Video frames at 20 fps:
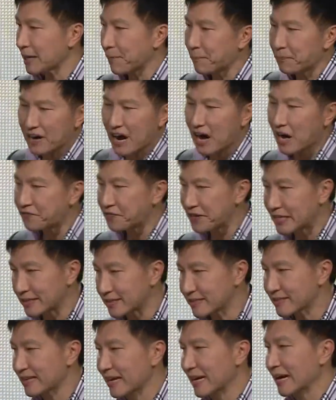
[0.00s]
The
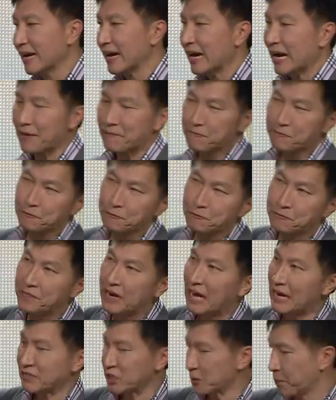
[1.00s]
prophets have,
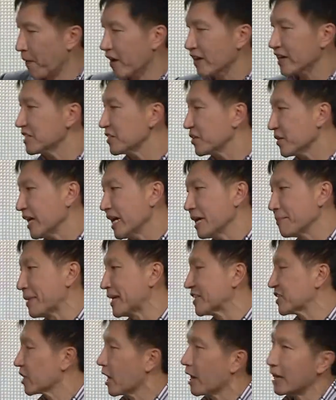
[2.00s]
have spoken to him
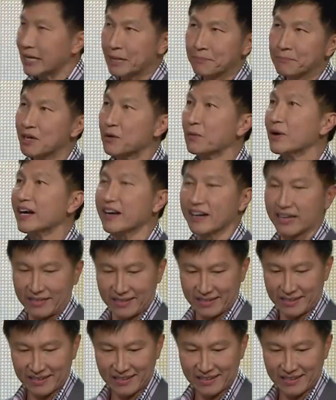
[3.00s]
and taught him the word.